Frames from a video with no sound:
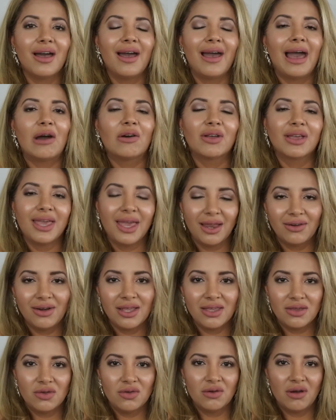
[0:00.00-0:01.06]
how
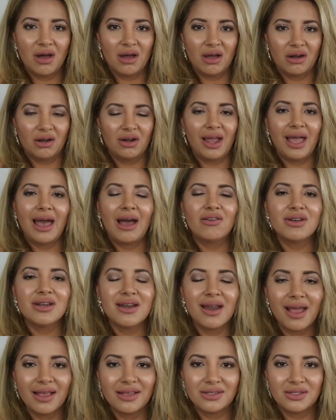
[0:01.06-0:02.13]
caring you are, how
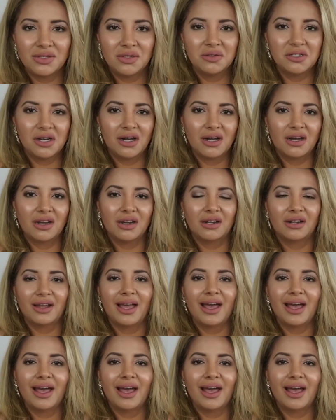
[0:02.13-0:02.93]
nice you are,